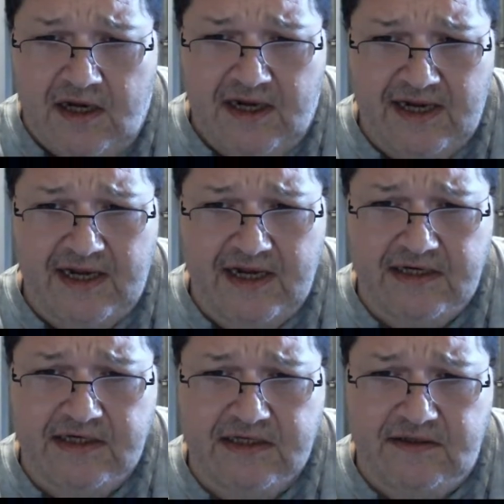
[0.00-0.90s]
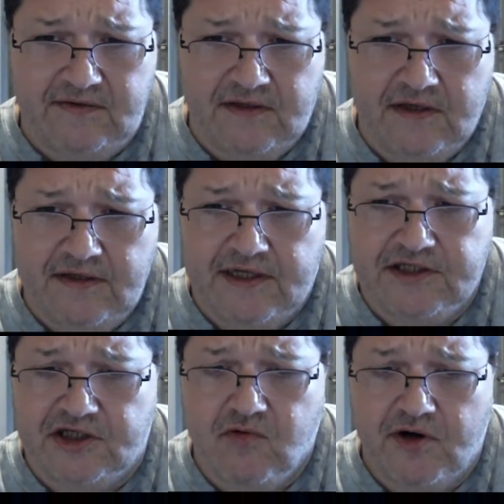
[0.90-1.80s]
And that's
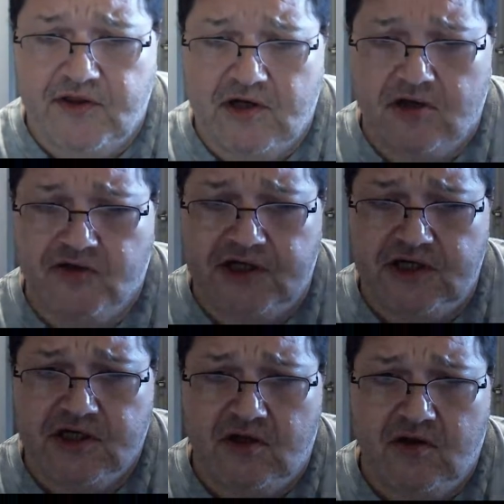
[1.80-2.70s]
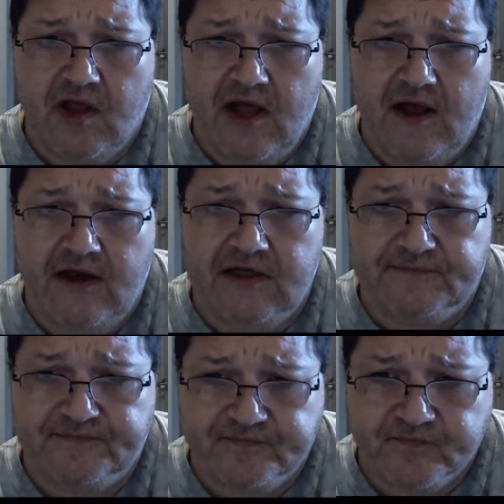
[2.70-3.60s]
just one of the non-traditional. And
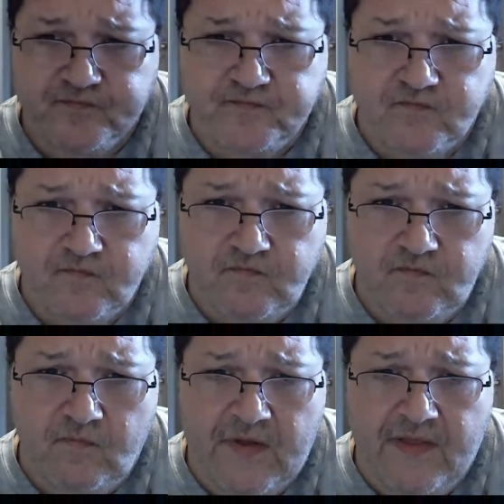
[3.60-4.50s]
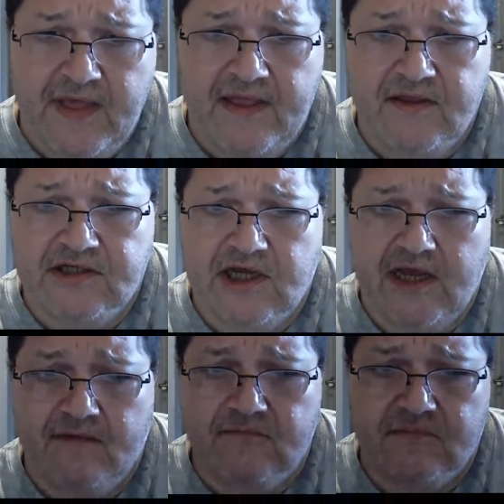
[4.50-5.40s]
then there's,
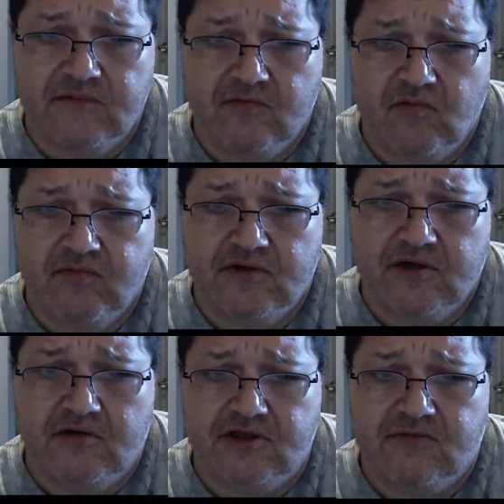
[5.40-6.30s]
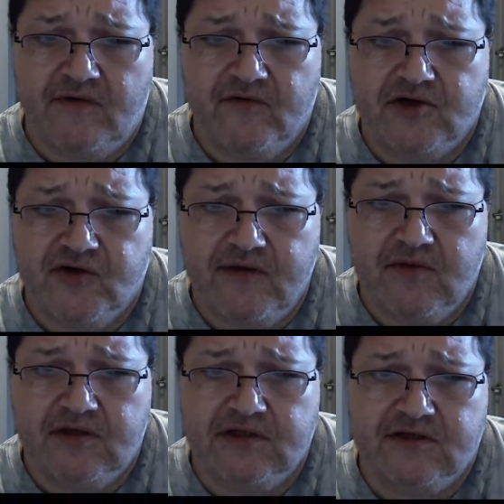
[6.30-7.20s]
some other
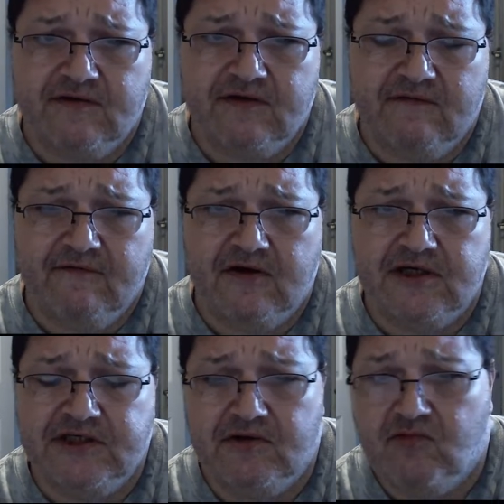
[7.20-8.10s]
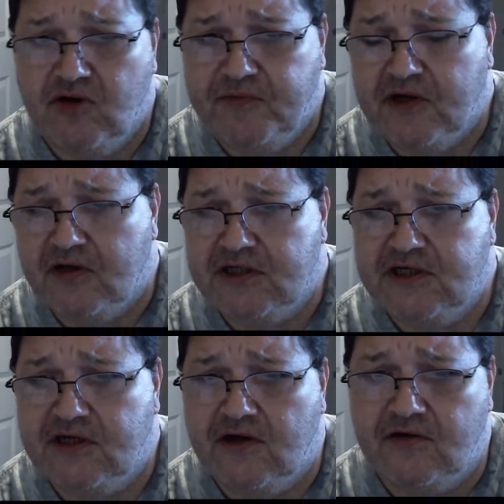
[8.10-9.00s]
treatments that would be
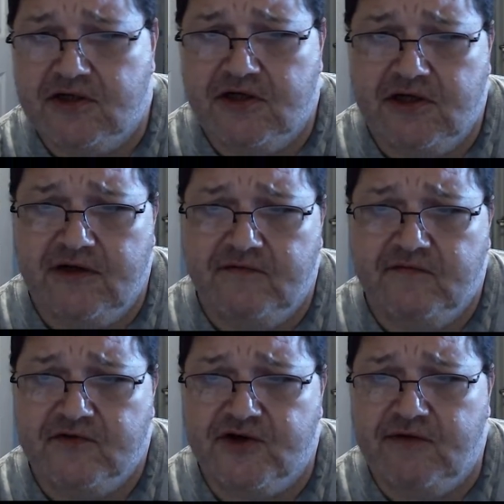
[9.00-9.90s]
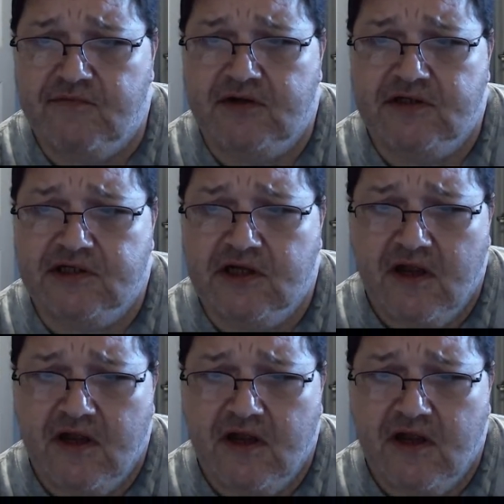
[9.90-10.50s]
considered alternative treatments.